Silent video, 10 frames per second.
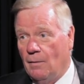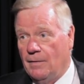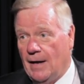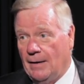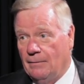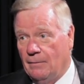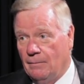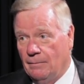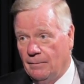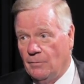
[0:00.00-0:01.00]
that
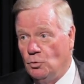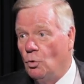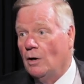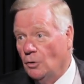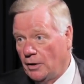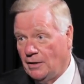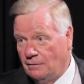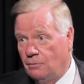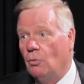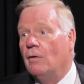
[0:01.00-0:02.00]
you are looking
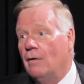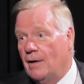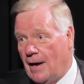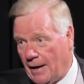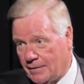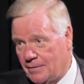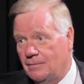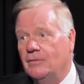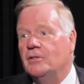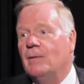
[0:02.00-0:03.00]
for X.
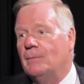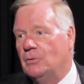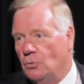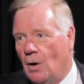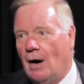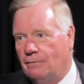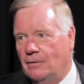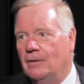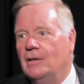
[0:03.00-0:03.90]
This might be a new offer